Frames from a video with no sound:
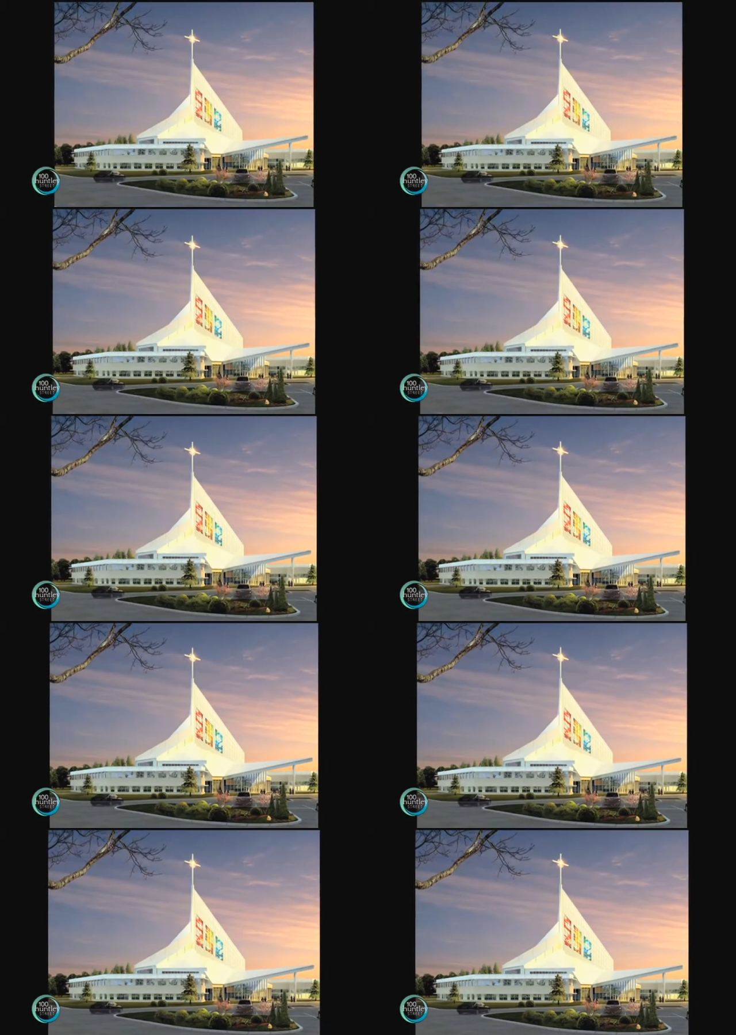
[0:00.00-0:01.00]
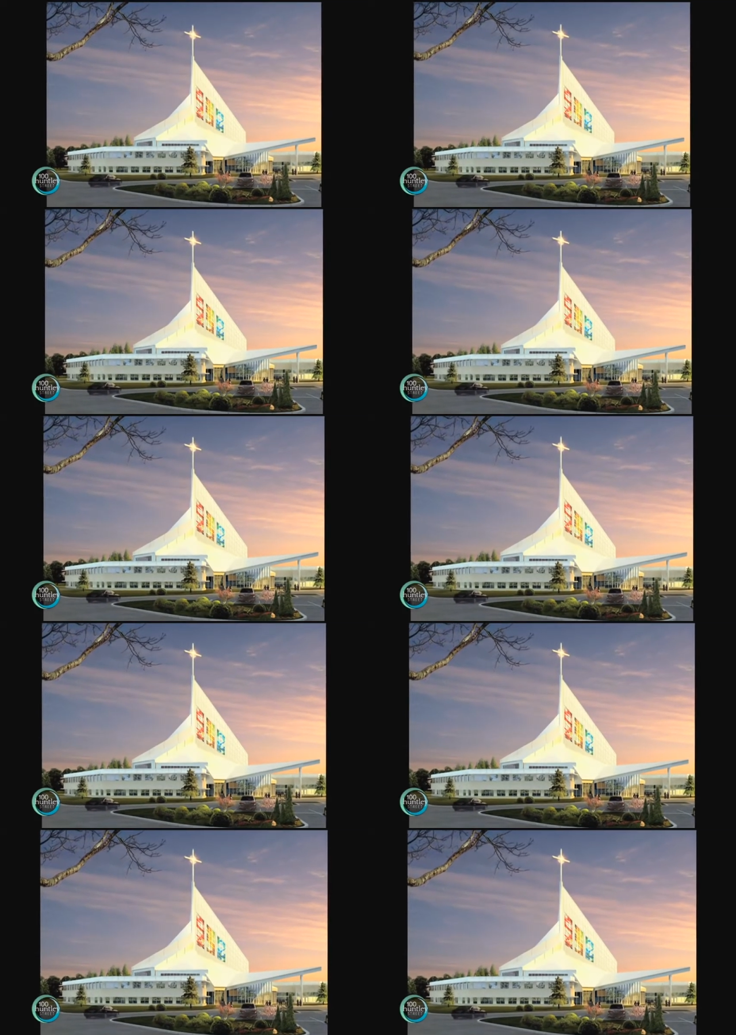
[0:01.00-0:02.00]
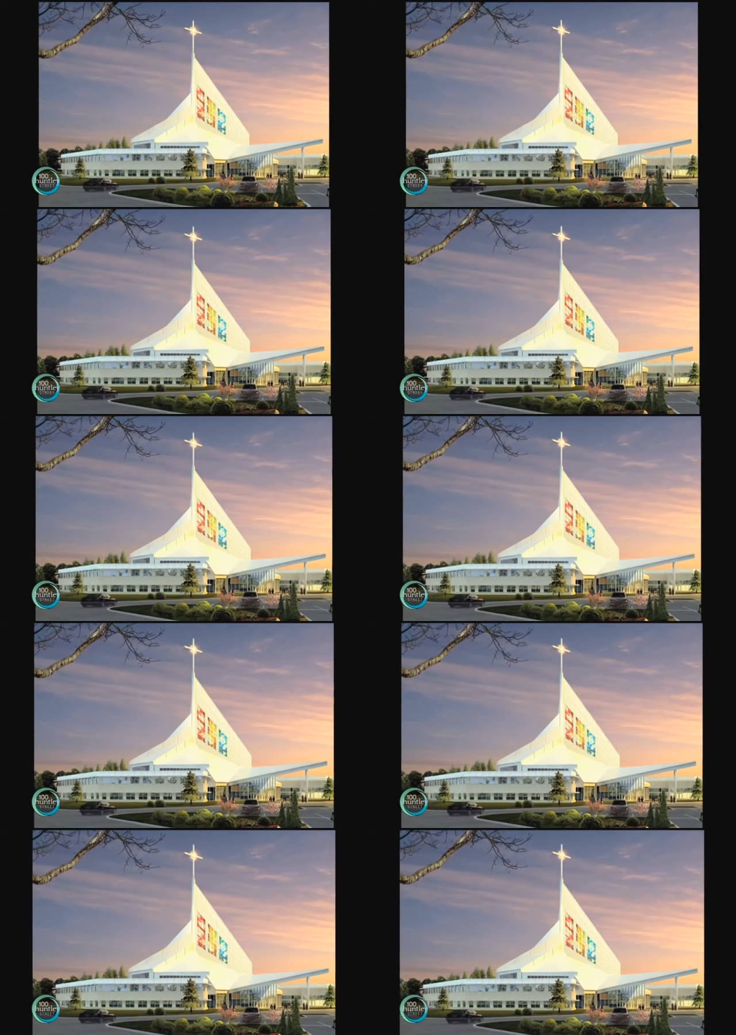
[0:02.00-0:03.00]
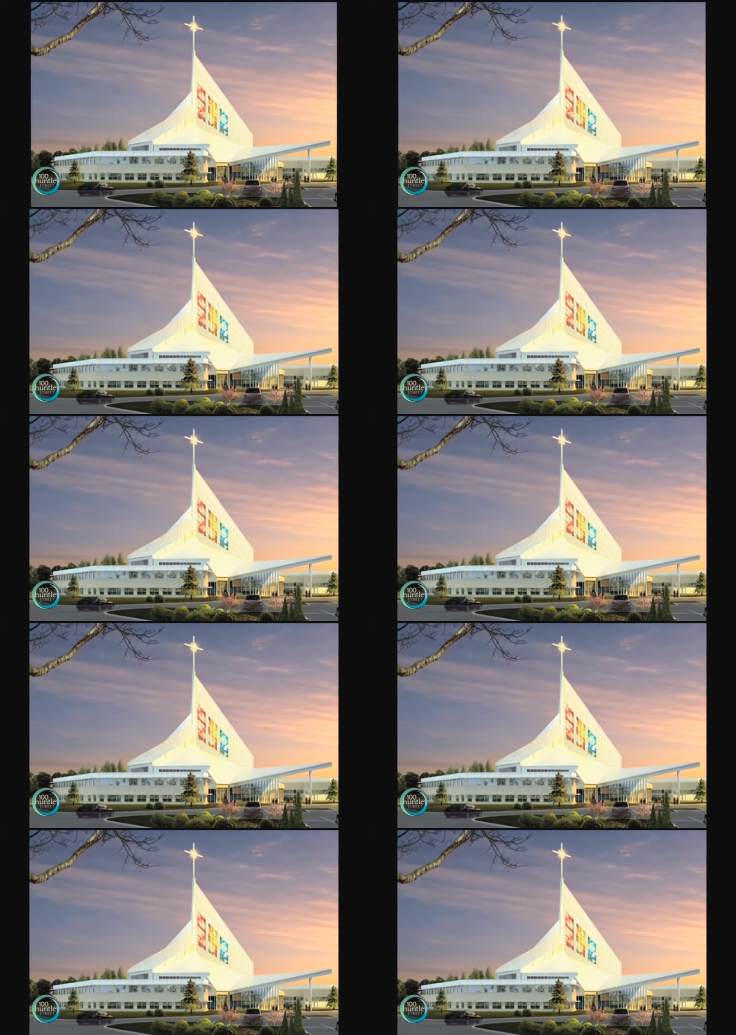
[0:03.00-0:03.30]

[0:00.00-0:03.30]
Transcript: [unreadable: no face in view]